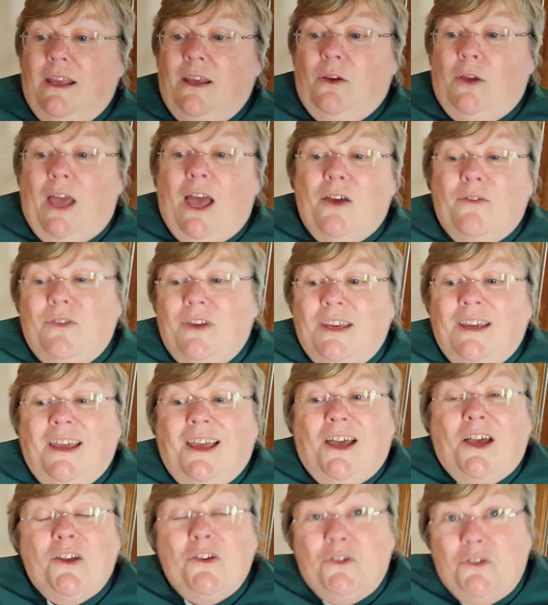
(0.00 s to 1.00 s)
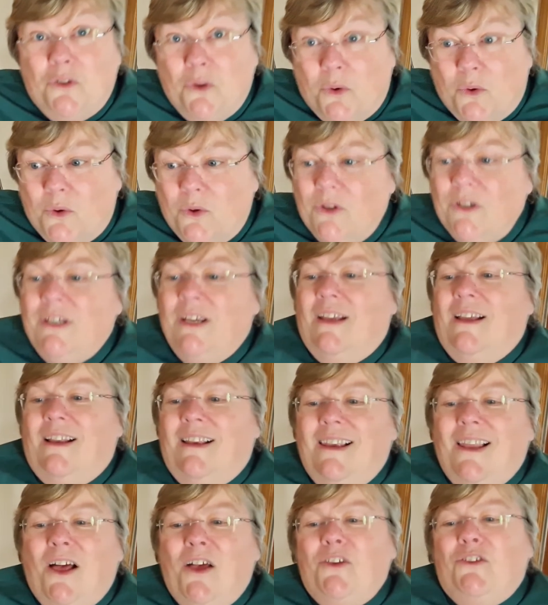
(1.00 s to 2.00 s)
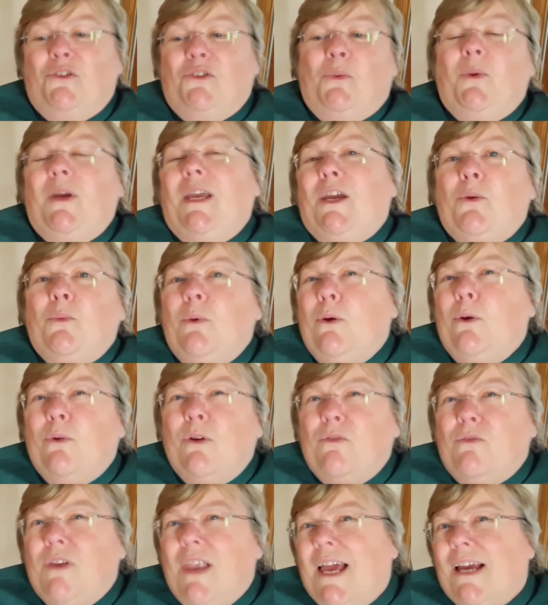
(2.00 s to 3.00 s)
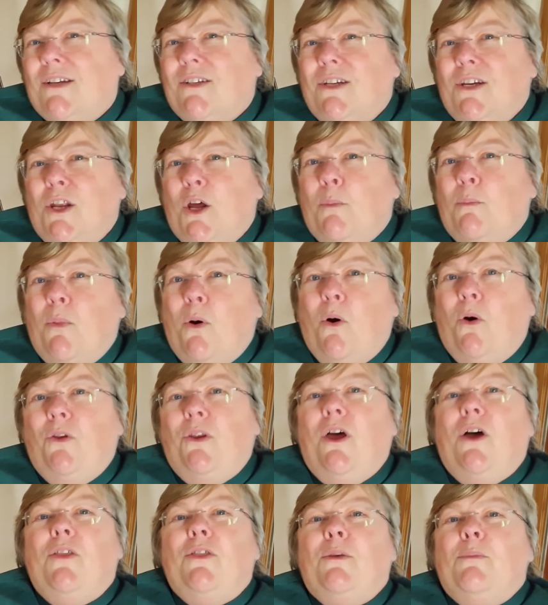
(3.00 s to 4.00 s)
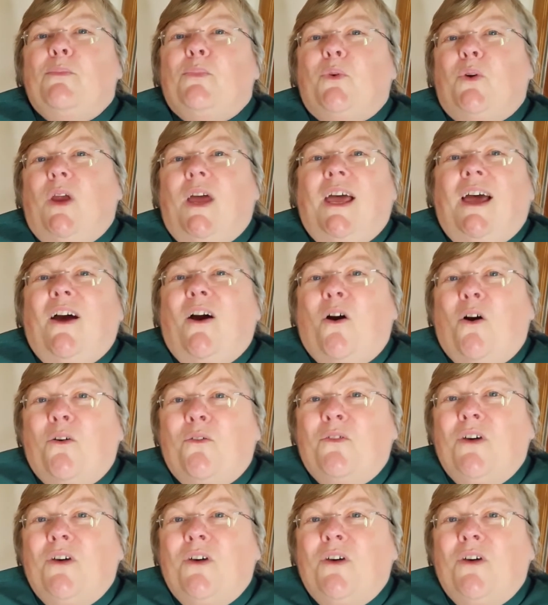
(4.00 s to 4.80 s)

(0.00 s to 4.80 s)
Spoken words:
Having adored, last week we reflected upon the prayer of